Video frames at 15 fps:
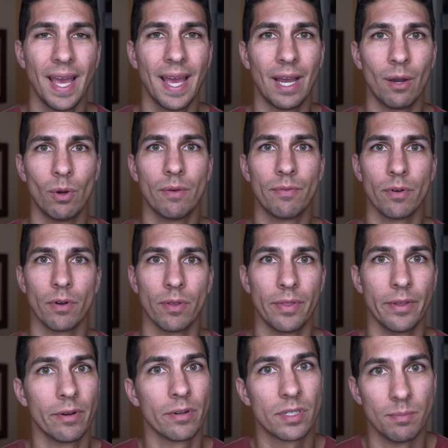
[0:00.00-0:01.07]
However,
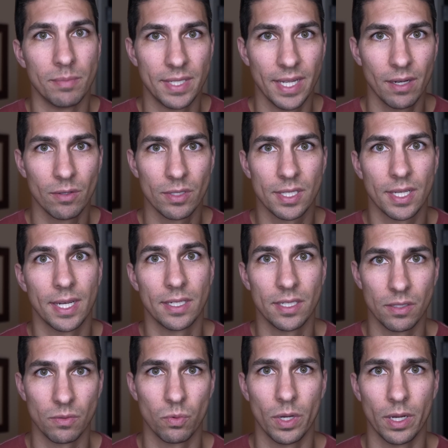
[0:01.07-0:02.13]
there are some
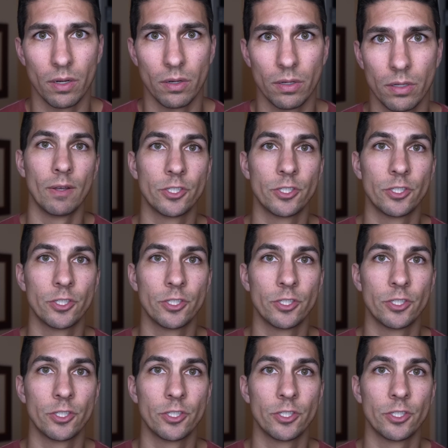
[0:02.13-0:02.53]
downsides as well.